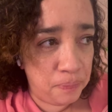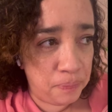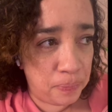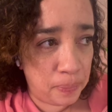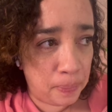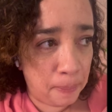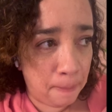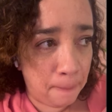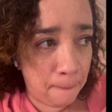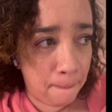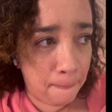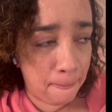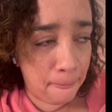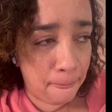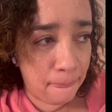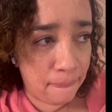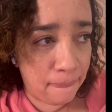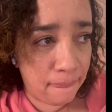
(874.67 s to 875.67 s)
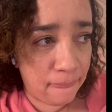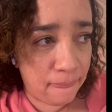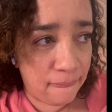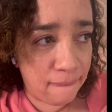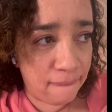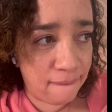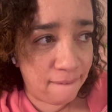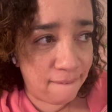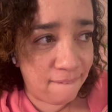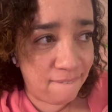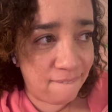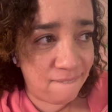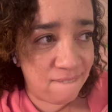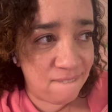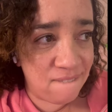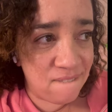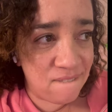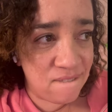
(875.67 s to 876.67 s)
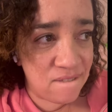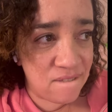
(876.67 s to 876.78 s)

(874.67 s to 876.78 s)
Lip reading: (silence)